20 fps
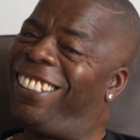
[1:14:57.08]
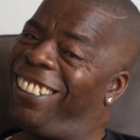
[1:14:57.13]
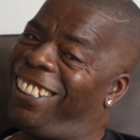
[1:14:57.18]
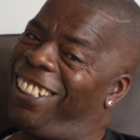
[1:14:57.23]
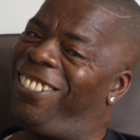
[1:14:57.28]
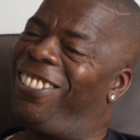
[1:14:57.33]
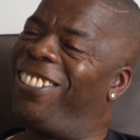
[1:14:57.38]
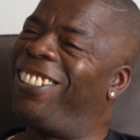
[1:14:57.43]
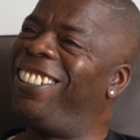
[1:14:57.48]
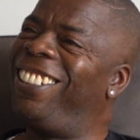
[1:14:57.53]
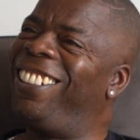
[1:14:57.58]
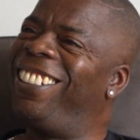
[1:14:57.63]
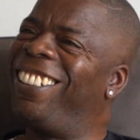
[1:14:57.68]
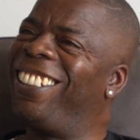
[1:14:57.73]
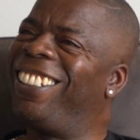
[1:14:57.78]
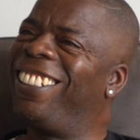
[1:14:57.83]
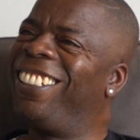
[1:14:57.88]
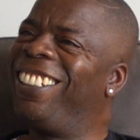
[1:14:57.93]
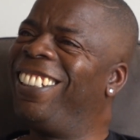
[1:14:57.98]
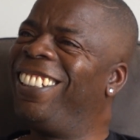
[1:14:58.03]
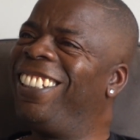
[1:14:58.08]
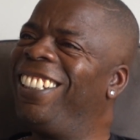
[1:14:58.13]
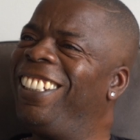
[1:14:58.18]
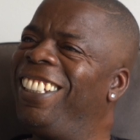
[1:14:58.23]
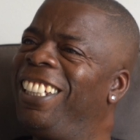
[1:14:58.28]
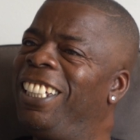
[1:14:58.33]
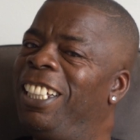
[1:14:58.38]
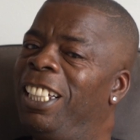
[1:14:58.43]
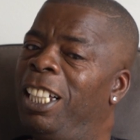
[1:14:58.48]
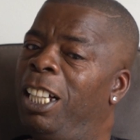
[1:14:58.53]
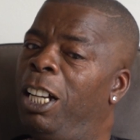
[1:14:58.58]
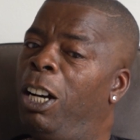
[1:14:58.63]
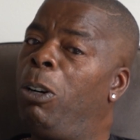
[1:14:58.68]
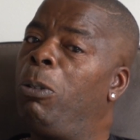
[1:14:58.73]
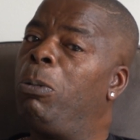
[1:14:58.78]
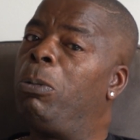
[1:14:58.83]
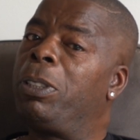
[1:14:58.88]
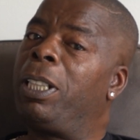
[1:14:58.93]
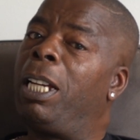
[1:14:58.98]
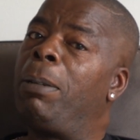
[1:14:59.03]
Go on.
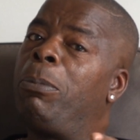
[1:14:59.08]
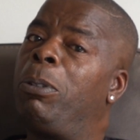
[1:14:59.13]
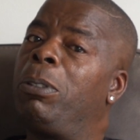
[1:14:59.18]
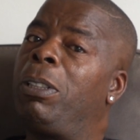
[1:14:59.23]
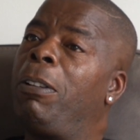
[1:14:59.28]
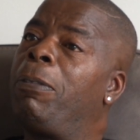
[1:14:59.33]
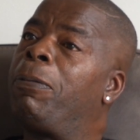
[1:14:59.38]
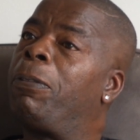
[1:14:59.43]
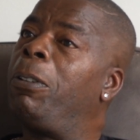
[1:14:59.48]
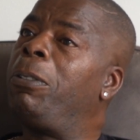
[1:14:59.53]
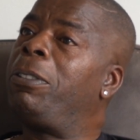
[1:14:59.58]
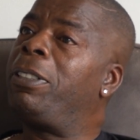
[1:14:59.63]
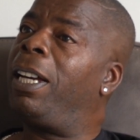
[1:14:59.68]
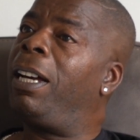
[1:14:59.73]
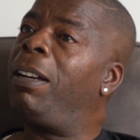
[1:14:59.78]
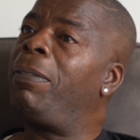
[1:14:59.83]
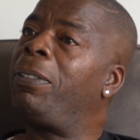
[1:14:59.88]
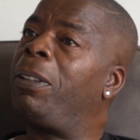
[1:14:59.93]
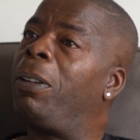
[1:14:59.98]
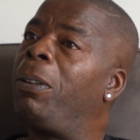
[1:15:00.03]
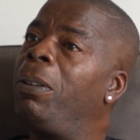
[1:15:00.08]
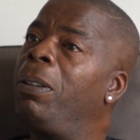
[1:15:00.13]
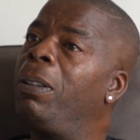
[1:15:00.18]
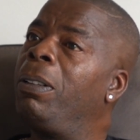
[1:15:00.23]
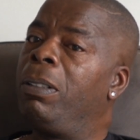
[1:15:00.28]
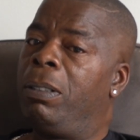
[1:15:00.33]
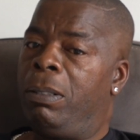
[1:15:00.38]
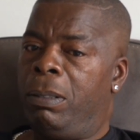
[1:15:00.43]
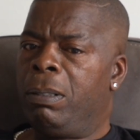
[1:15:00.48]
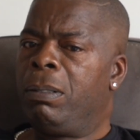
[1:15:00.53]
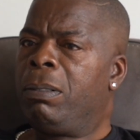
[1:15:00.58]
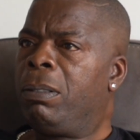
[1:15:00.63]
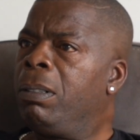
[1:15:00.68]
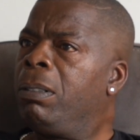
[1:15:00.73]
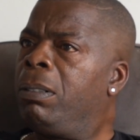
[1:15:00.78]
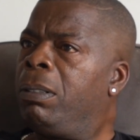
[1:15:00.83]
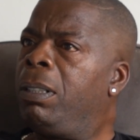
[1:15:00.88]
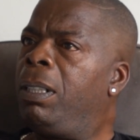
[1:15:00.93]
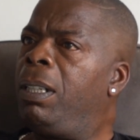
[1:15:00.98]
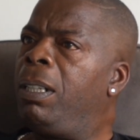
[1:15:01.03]
Oh, yeah, well, no food yet, have you?
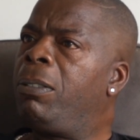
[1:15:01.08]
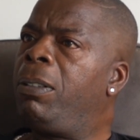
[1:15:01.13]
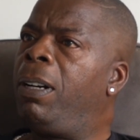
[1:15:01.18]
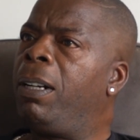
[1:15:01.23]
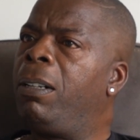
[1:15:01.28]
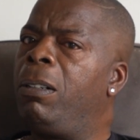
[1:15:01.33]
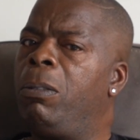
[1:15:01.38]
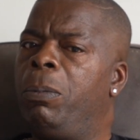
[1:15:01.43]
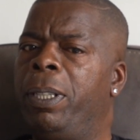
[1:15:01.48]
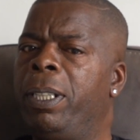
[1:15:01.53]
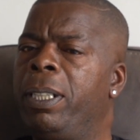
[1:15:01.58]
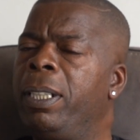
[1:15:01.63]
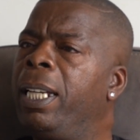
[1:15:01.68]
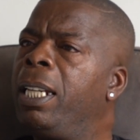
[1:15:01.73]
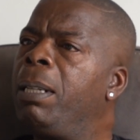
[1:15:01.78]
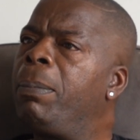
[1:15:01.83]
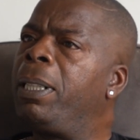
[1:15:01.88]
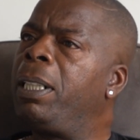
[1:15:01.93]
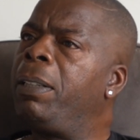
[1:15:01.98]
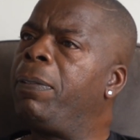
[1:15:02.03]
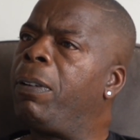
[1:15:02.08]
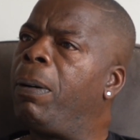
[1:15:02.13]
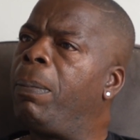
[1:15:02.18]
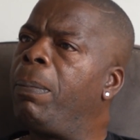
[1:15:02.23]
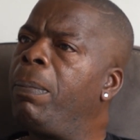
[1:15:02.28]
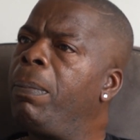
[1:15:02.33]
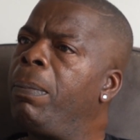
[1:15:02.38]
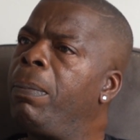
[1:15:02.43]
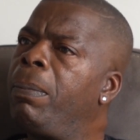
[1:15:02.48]
Yeah, crack on. Where are you going to get the money from?